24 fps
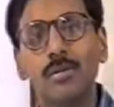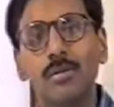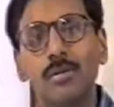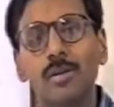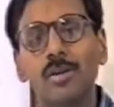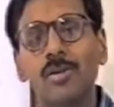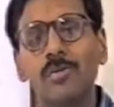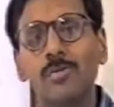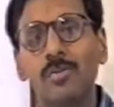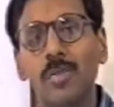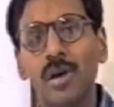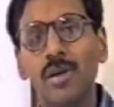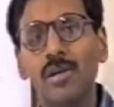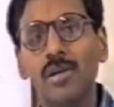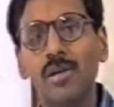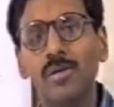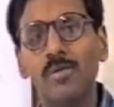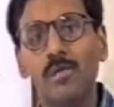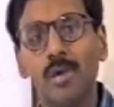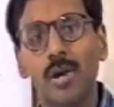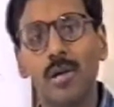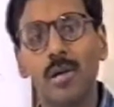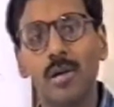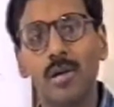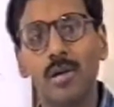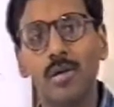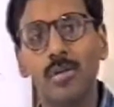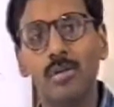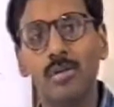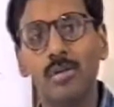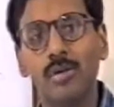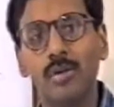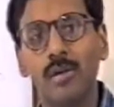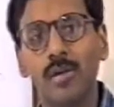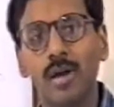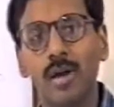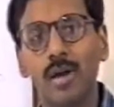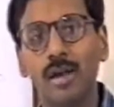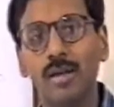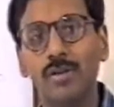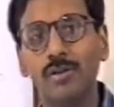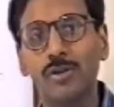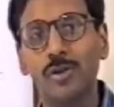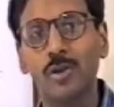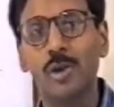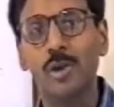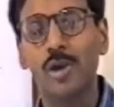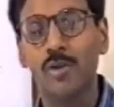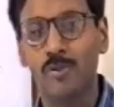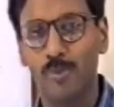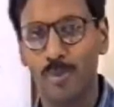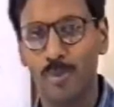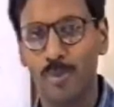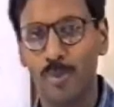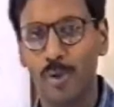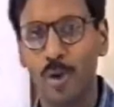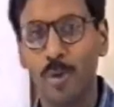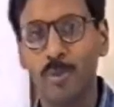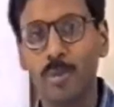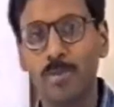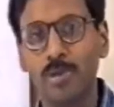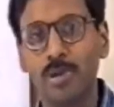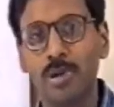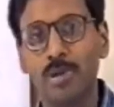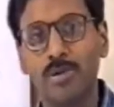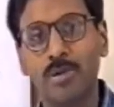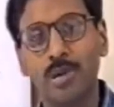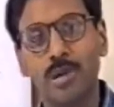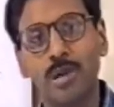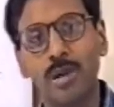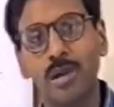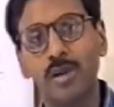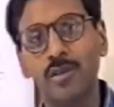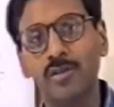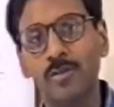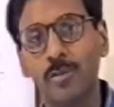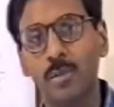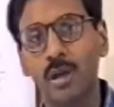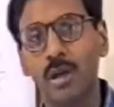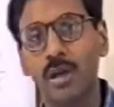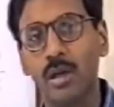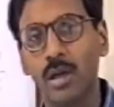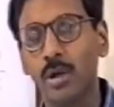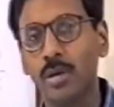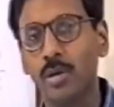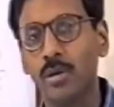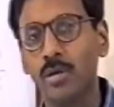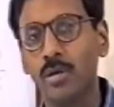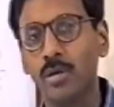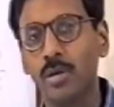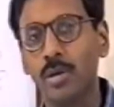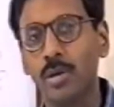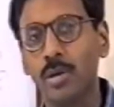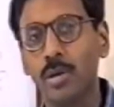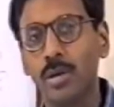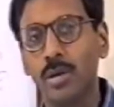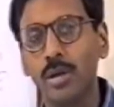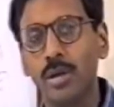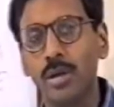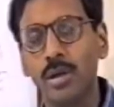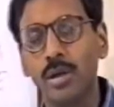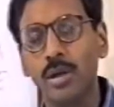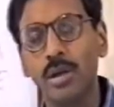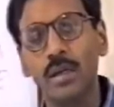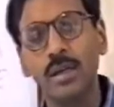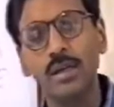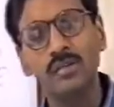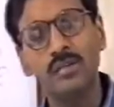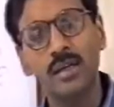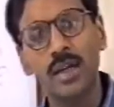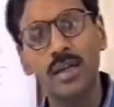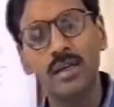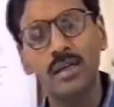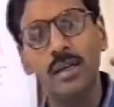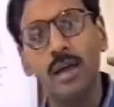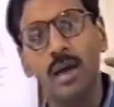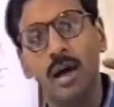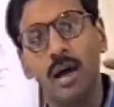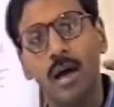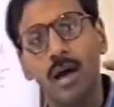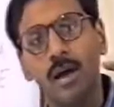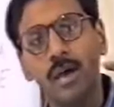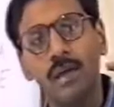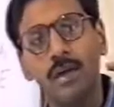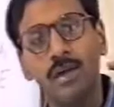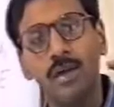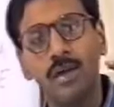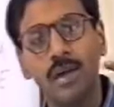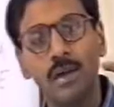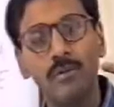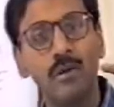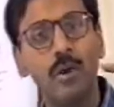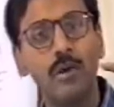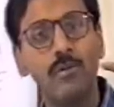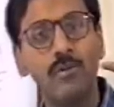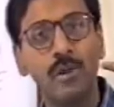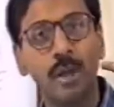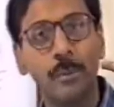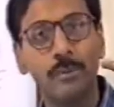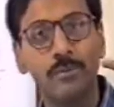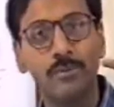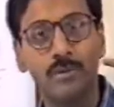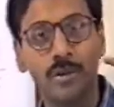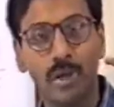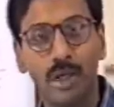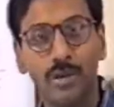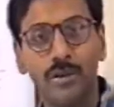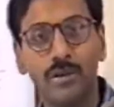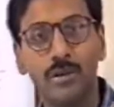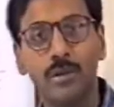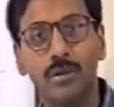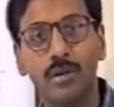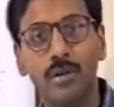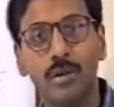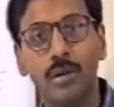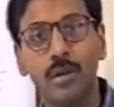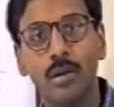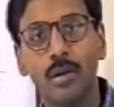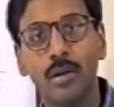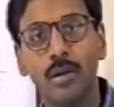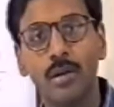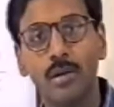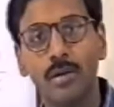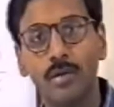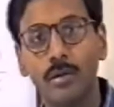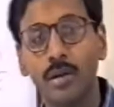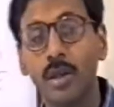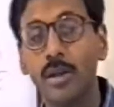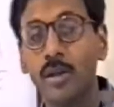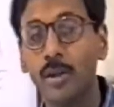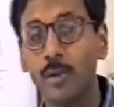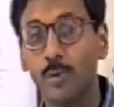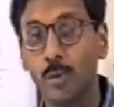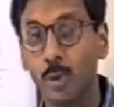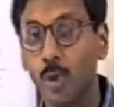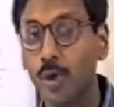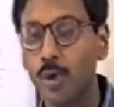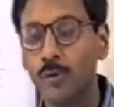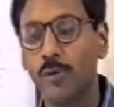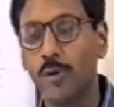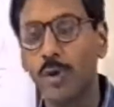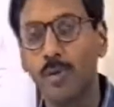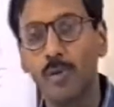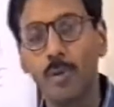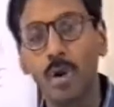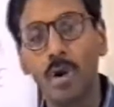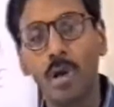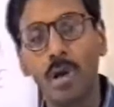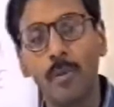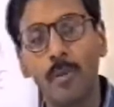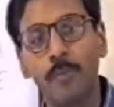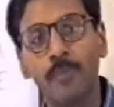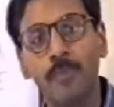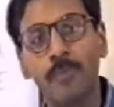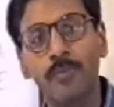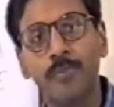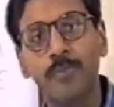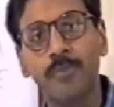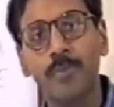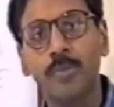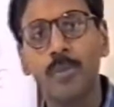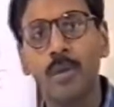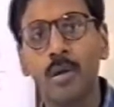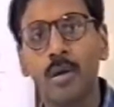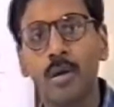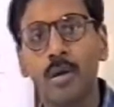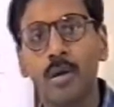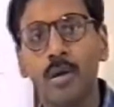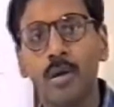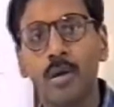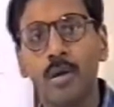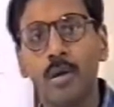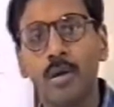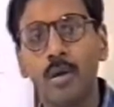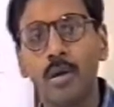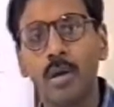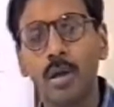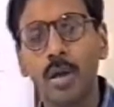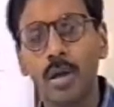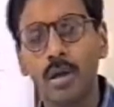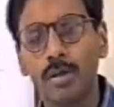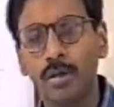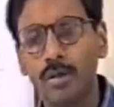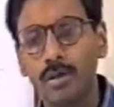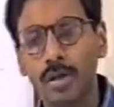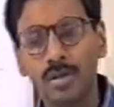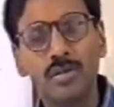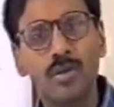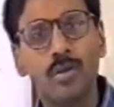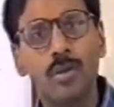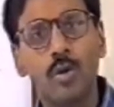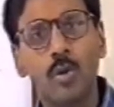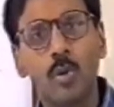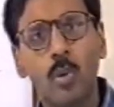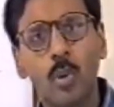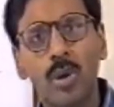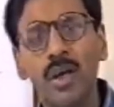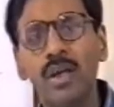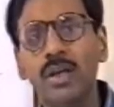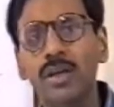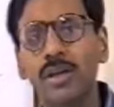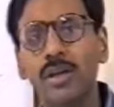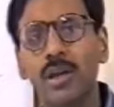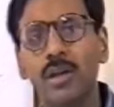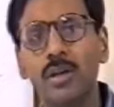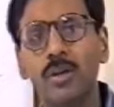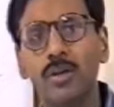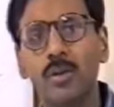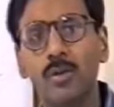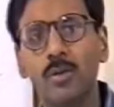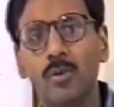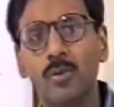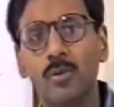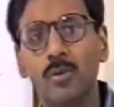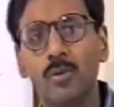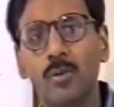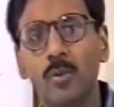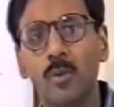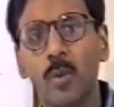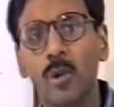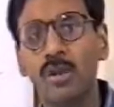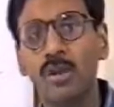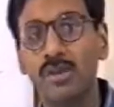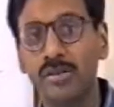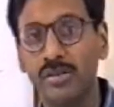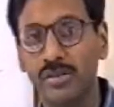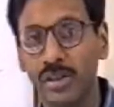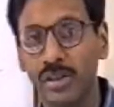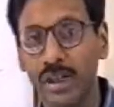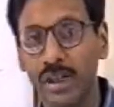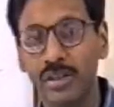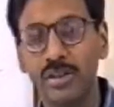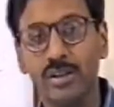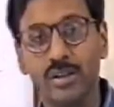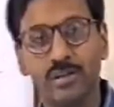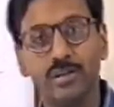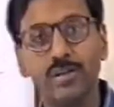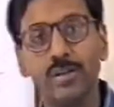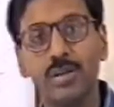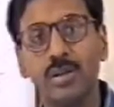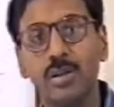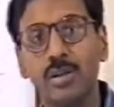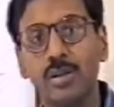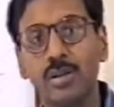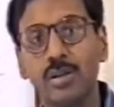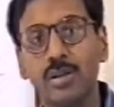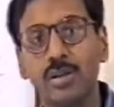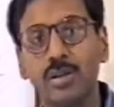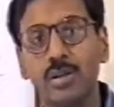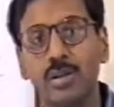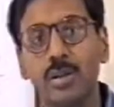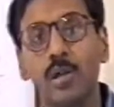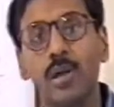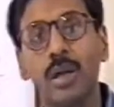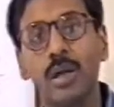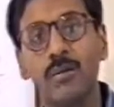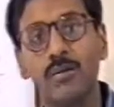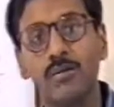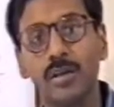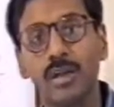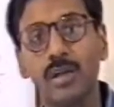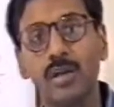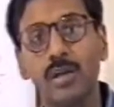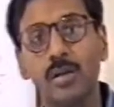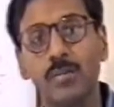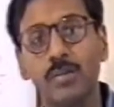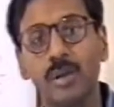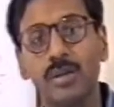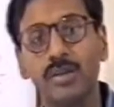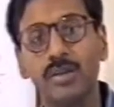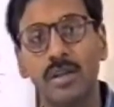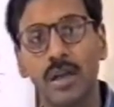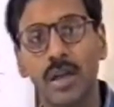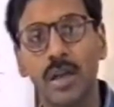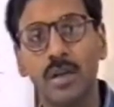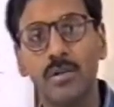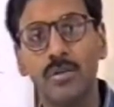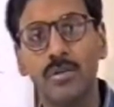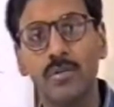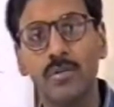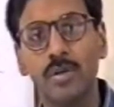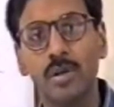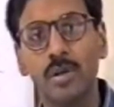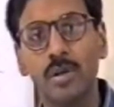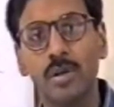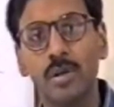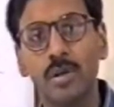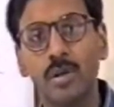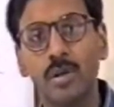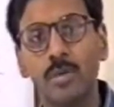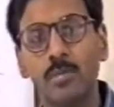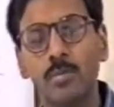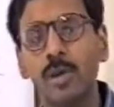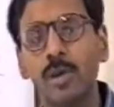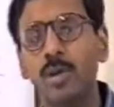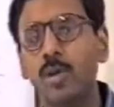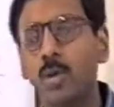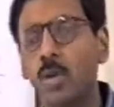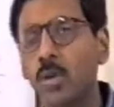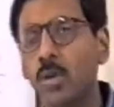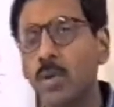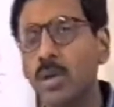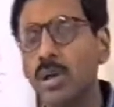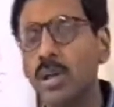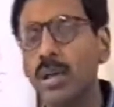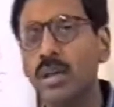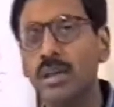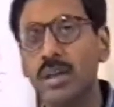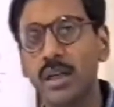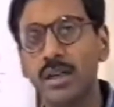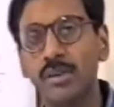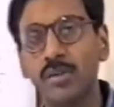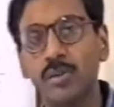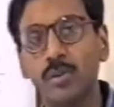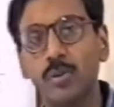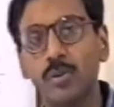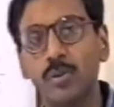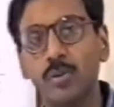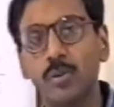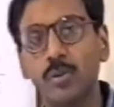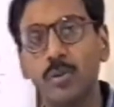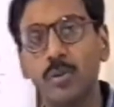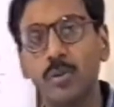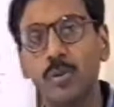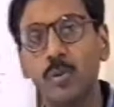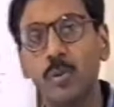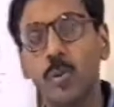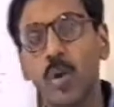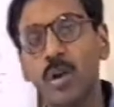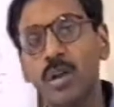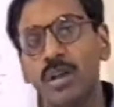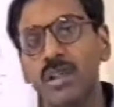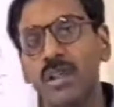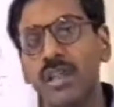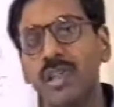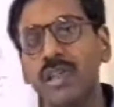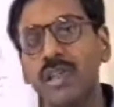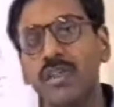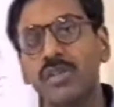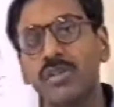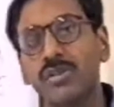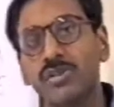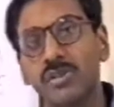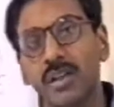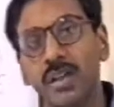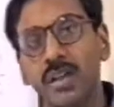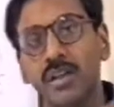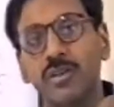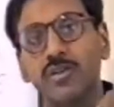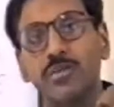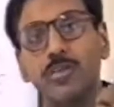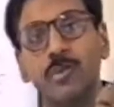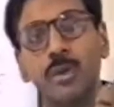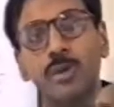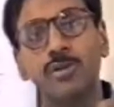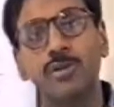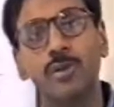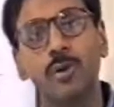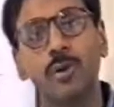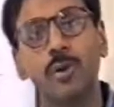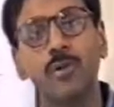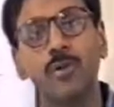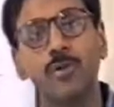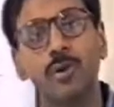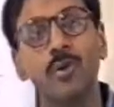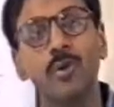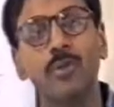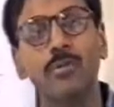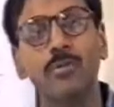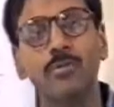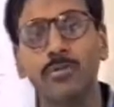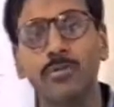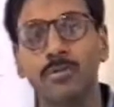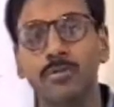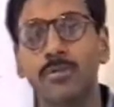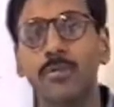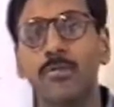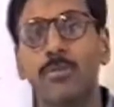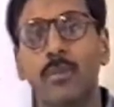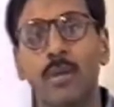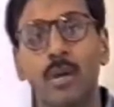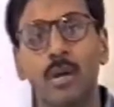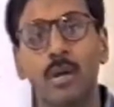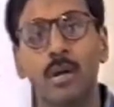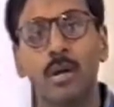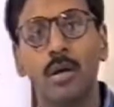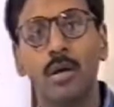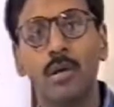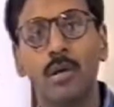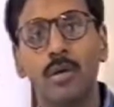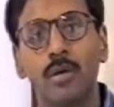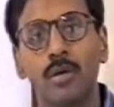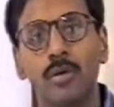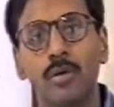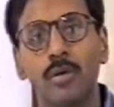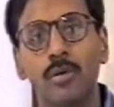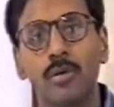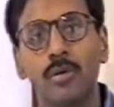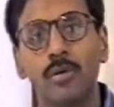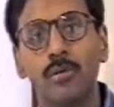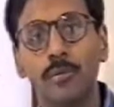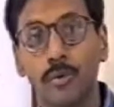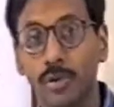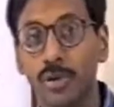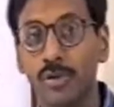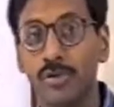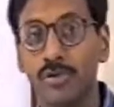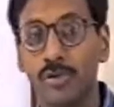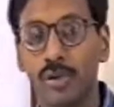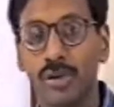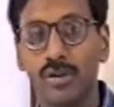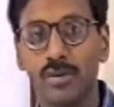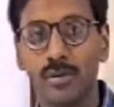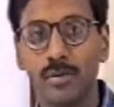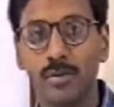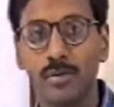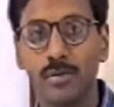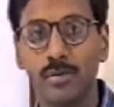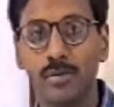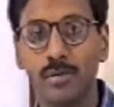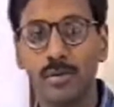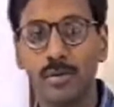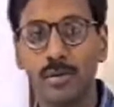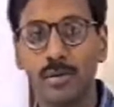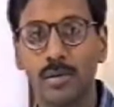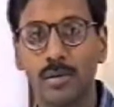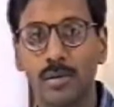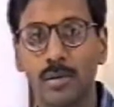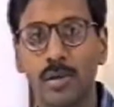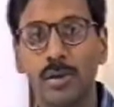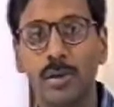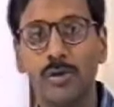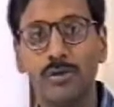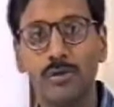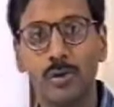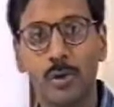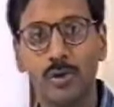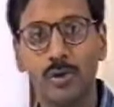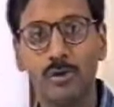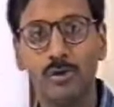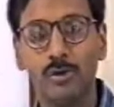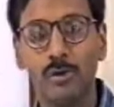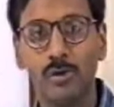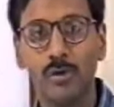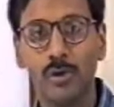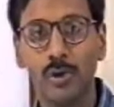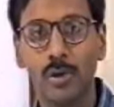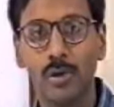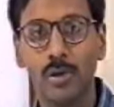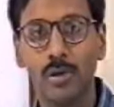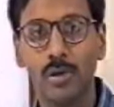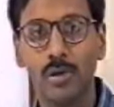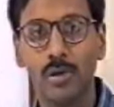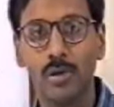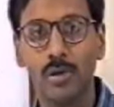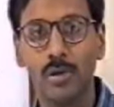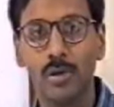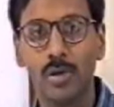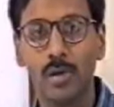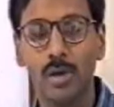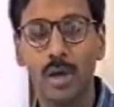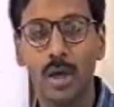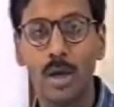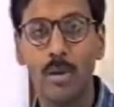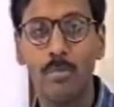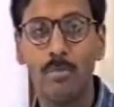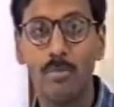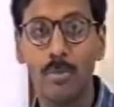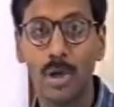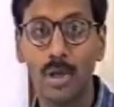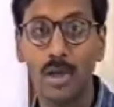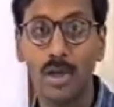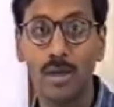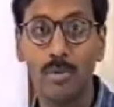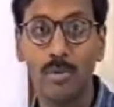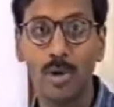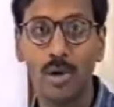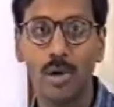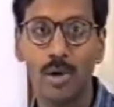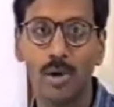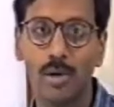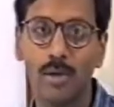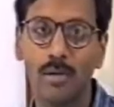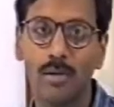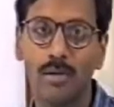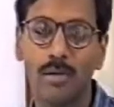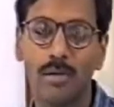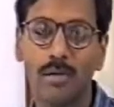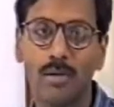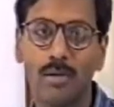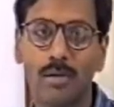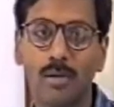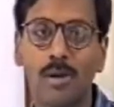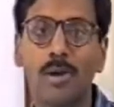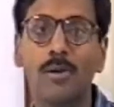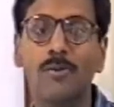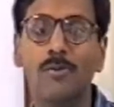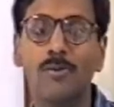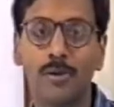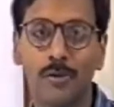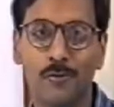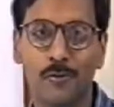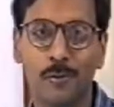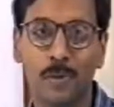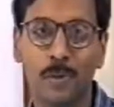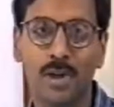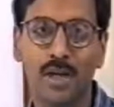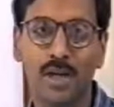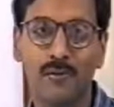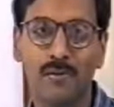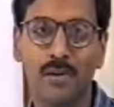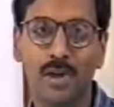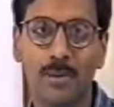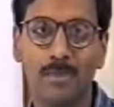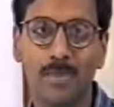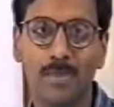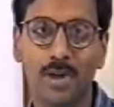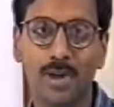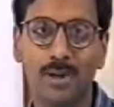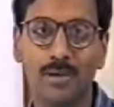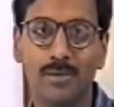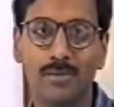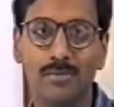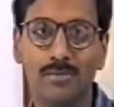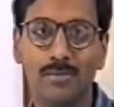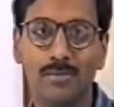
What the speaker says: The spiral model, as you have probably realized by now, is at a higher level of abstraction than the waterfall model. It doesn't quite tell you what stages your life cycle must have, but only tells you what each stage must go through. For this reason, it is also called a meta model of software development.